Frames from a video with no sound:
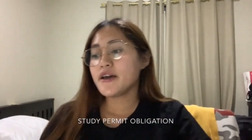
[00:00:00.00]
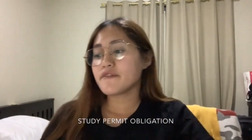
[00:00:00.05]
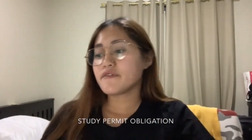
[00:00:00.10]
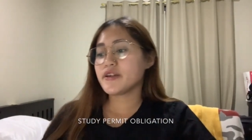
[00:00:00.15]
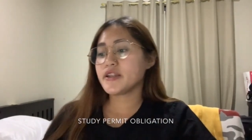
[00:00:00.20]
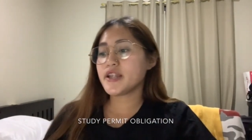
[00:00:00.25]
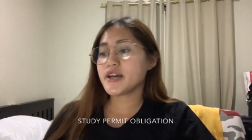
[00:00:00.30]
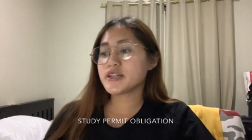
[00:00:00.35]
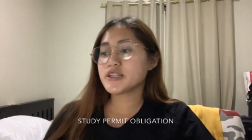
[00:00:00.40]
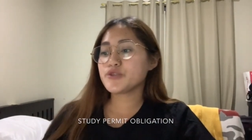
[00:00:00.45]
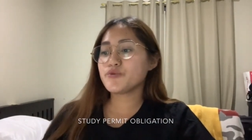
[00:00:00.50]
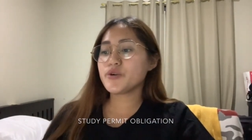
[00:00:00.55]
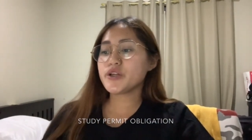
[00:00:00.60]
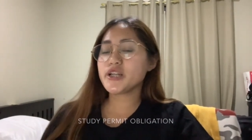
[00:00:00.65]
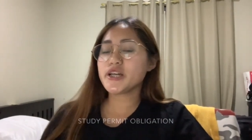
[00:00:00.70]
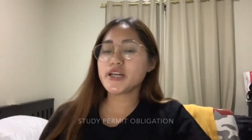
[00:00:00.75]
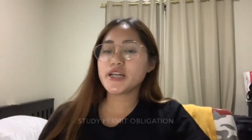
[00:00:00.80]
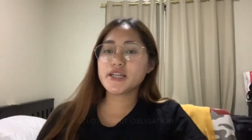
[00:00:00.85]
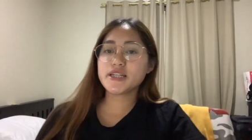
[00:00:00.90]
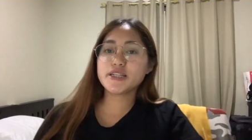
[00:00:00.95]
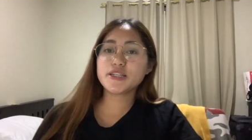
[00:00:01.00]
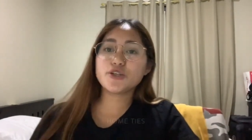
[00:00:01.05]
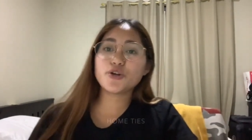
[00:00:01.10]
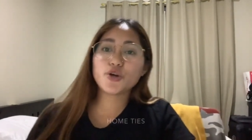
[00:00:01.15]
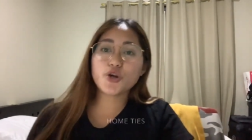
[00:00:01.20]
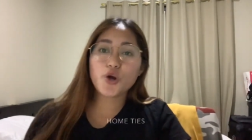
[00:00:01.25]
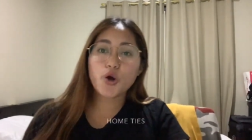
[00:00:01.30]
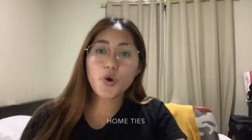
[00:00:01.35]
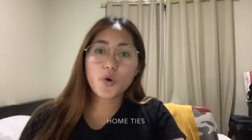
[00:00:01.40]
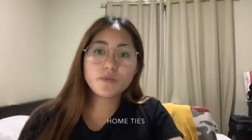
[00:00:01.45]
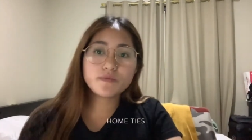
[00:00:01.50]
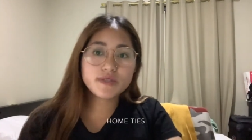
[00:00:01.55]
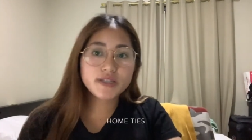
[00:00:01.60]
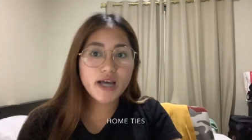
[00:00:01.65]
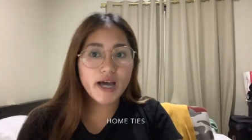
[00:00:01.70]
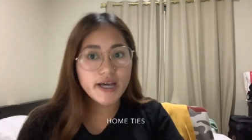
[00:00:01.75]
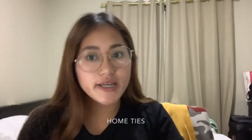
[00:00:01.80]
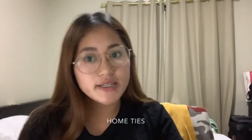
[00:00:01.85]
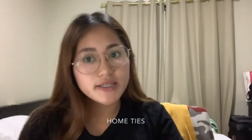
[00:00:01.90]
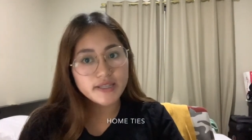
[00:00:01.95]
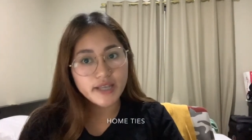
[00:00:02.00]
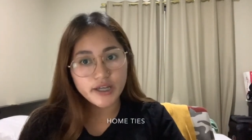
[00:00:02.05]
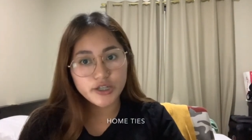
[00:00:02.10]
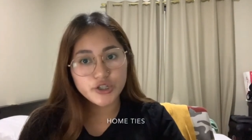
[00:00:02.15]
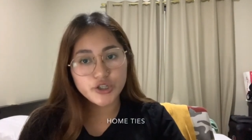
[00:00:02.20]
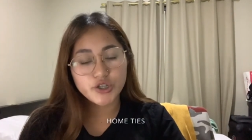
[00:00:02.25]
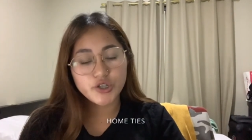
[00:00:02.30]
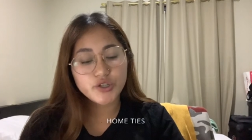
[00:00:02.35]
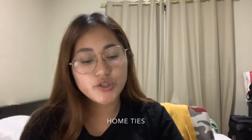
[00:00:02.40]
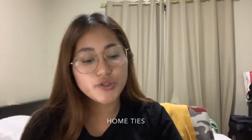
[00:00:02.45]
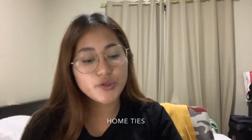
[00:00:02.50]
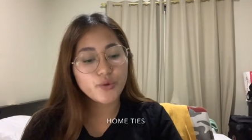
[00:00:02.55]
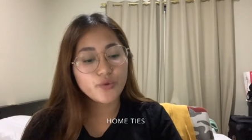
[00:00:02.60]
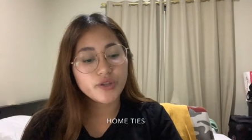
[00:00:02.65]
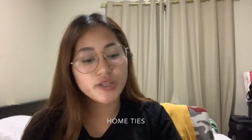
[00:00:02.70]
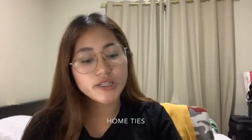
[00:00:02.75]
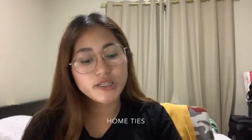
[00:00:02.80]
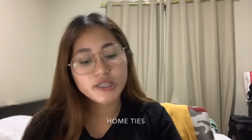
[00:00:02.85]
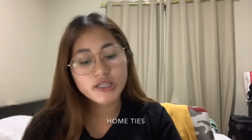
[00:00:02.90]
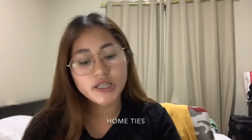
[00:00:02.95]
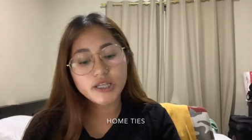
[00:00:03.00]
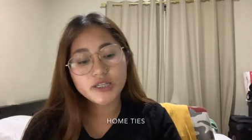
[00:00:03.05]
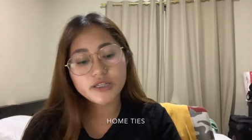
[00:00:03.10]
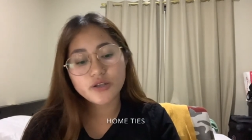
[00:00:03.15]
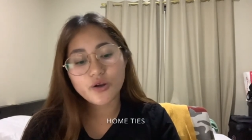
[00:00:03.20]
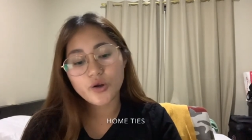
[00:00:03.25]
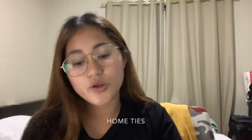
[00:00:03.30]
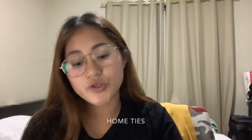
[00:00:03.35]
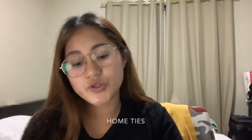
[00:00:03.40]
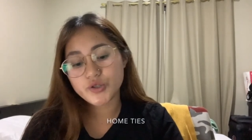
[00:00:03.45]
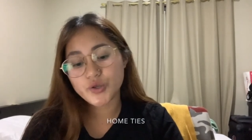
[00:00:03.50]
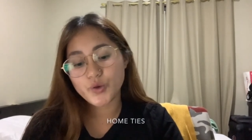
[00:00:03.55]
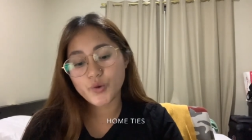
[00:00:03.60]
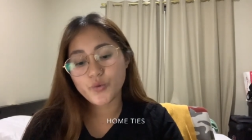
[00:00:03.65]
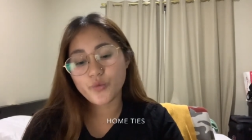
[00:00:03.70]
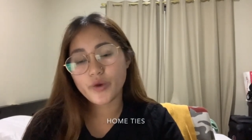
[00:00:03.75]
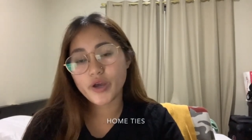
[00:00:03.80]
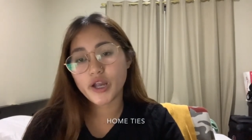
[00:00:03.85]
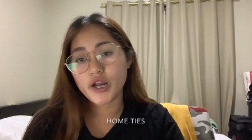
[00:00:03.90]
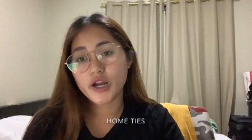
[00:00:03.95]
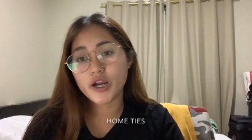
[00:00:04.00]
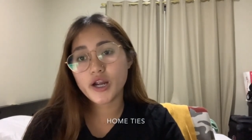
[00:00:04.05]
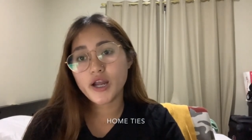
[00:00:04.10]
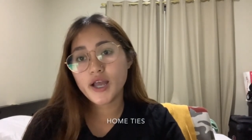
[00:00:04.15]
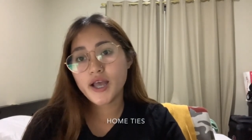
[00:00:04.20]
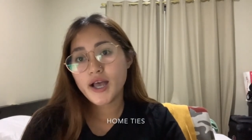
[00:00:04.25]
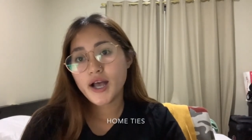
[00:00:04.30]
The next one is your home ties section. So this is also where